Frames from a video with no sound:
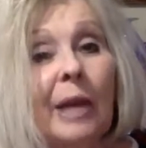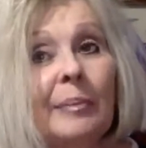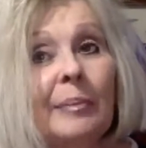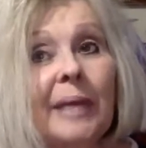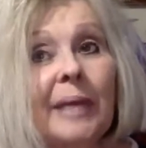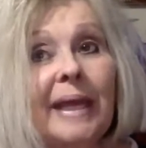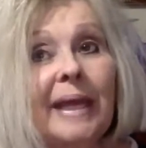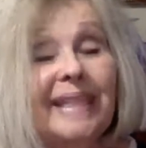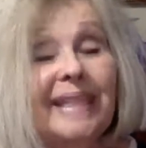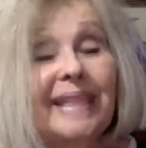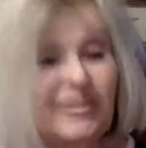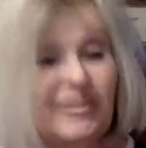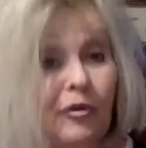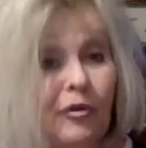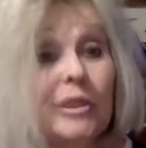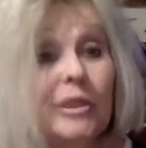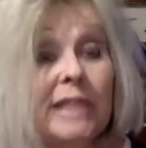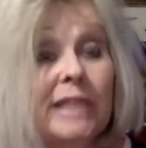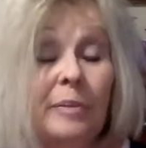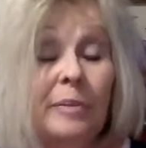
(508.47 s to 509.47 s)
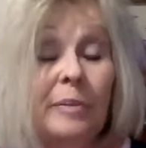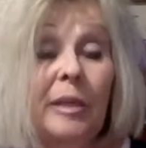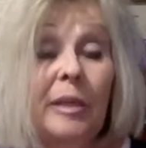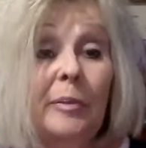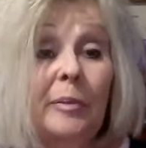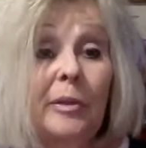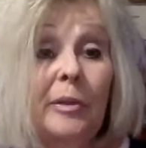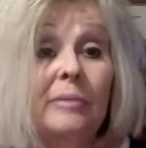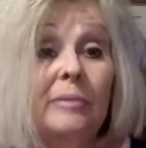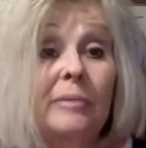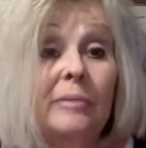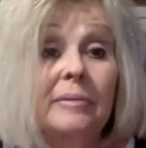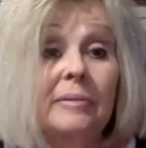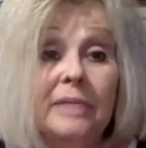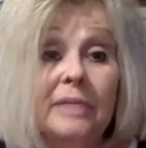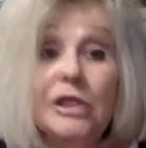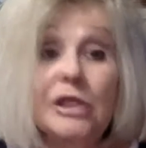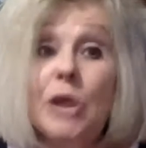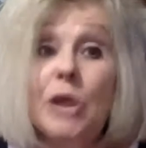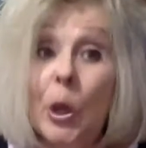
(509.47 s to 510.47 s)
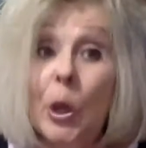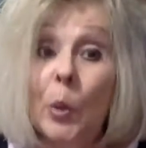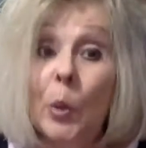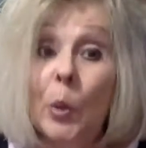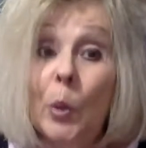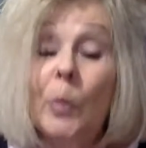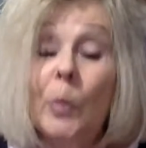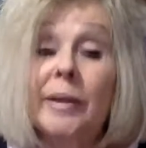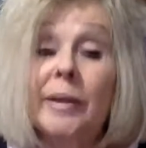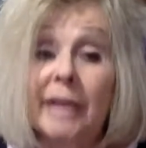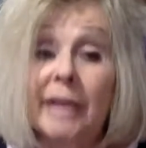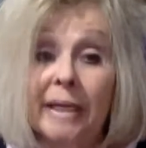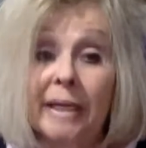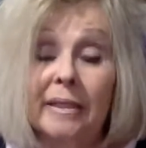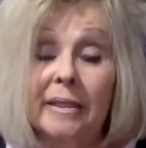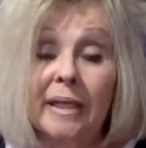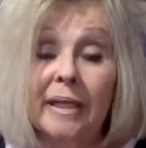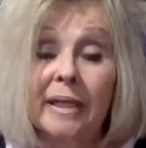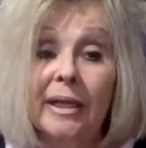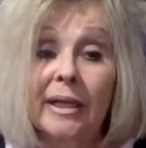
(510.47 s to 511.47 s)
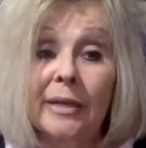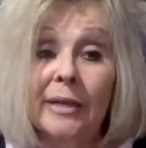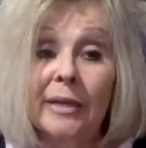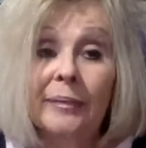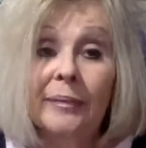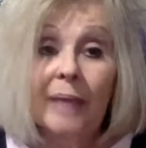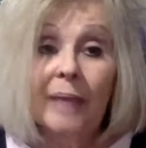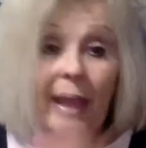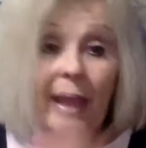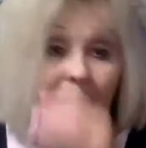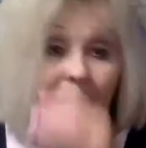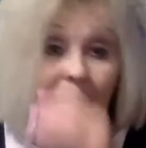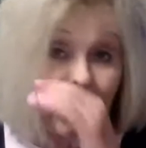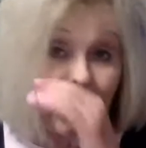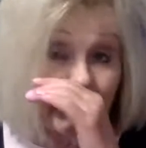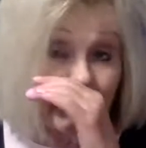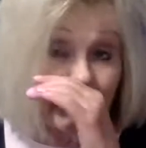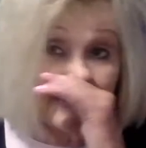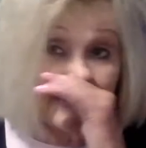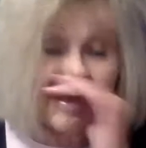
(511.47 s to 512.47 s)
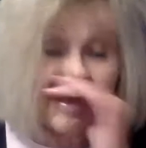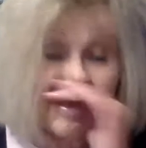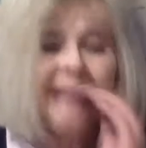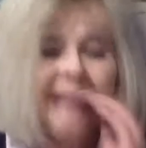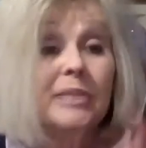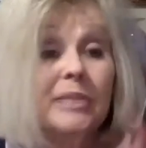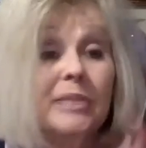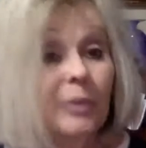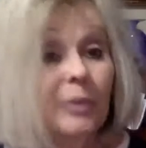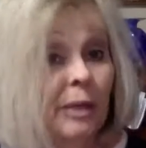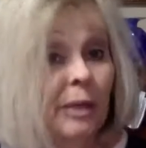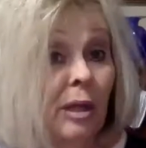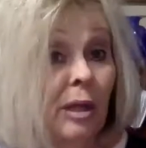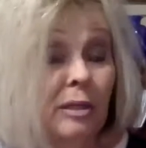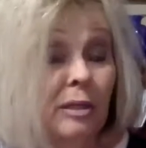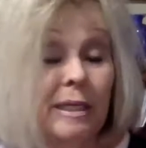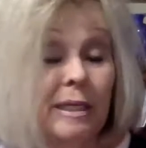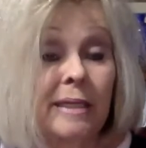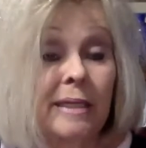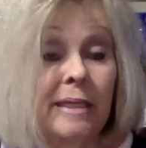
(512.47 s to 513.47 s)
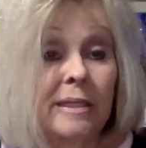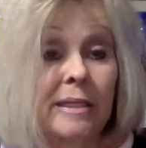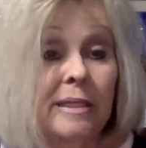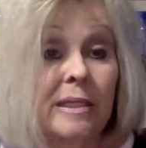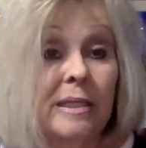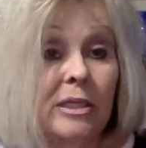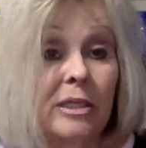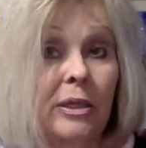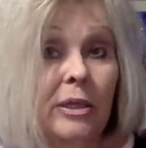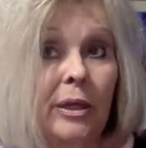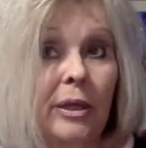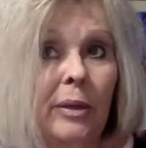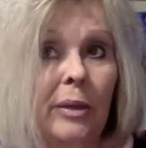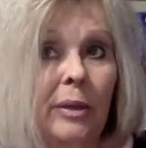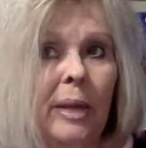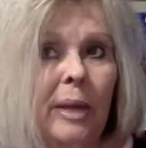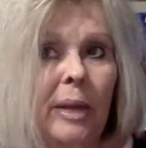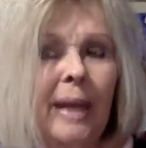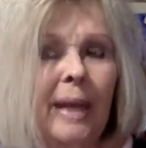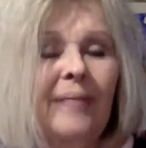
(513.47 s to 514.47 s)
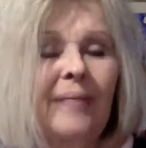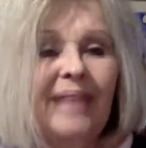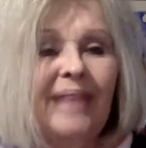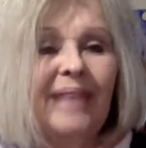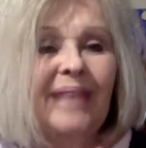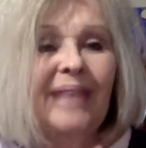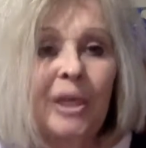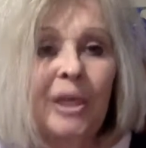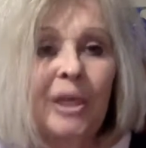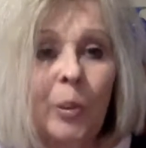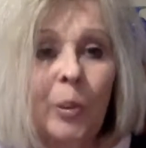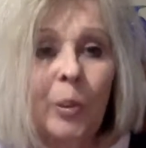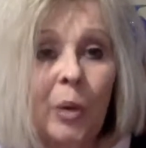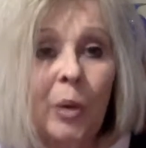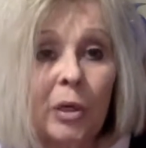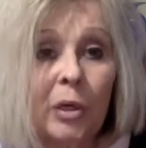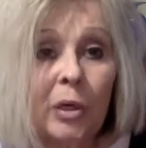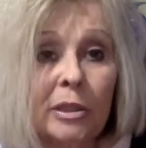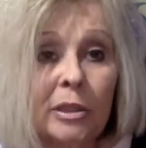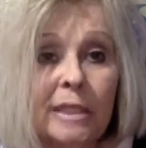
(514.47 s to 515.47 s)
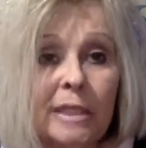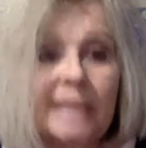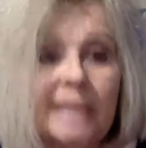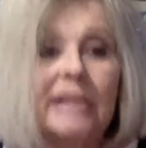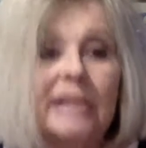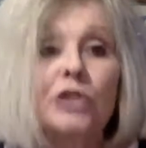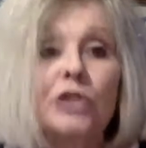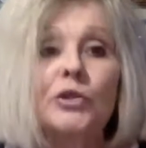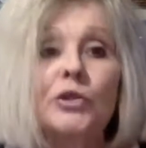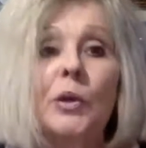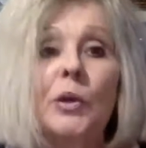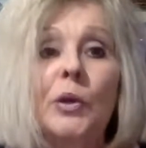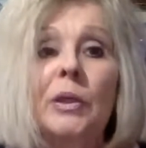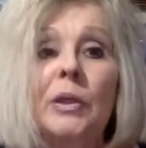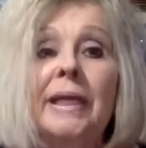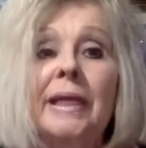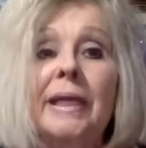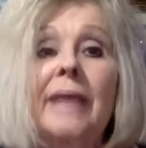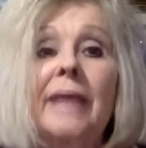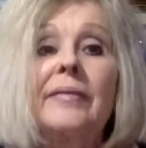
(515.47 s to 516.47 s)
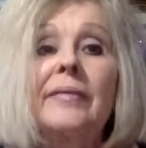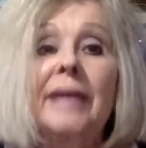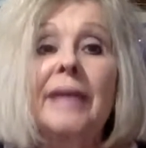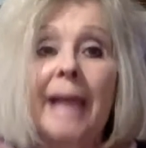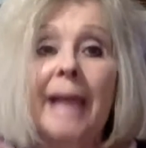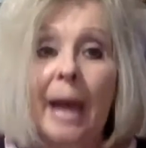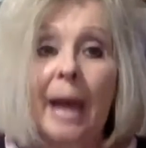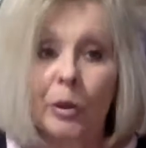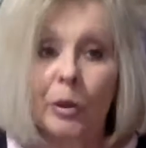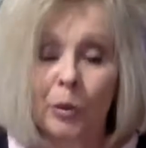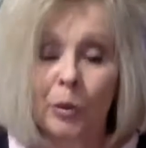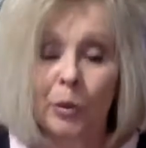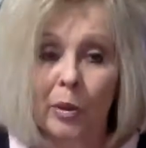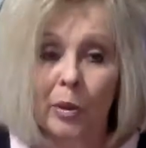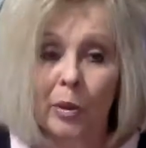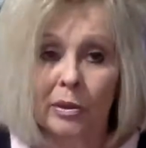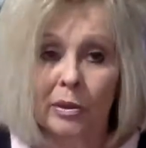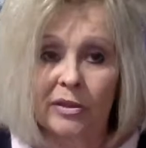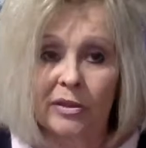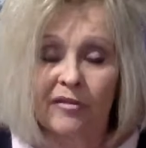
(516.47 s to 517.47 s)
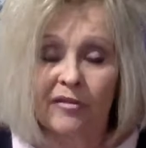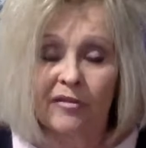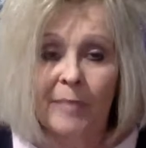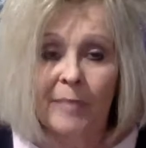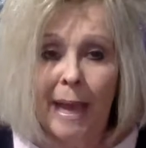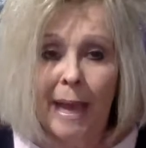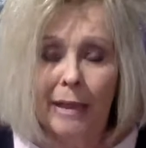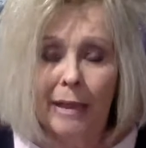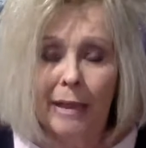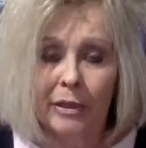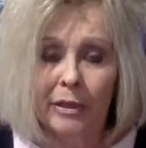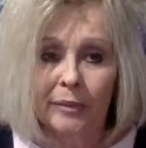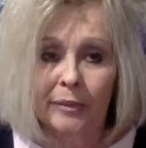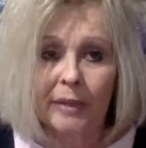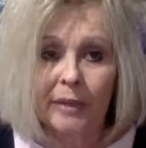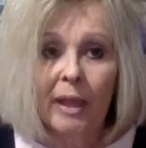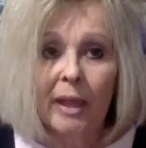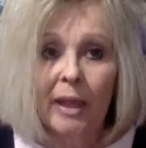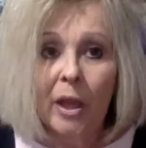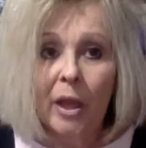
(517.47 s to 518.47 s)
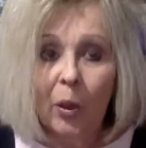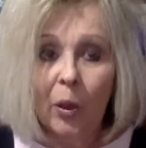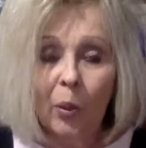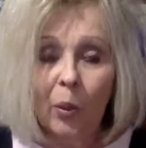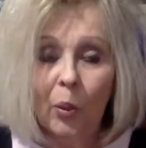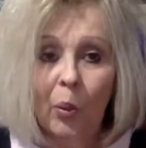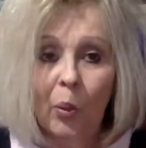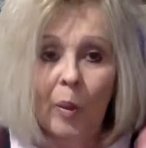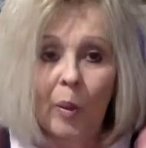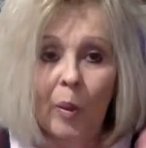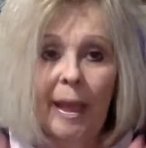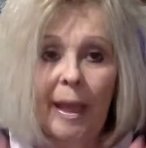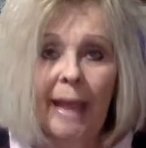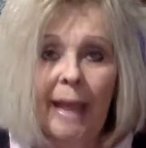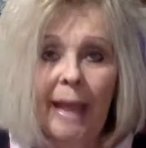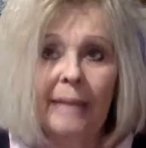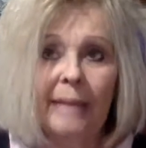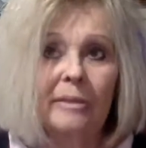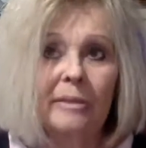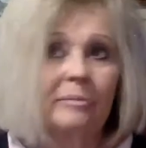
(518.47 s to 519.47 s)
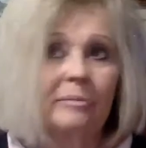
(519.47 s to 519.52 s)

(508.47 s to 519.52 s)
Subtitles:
it's forcing people to go within. And that's where it all is. The inner world is controlling the outer world of matter. And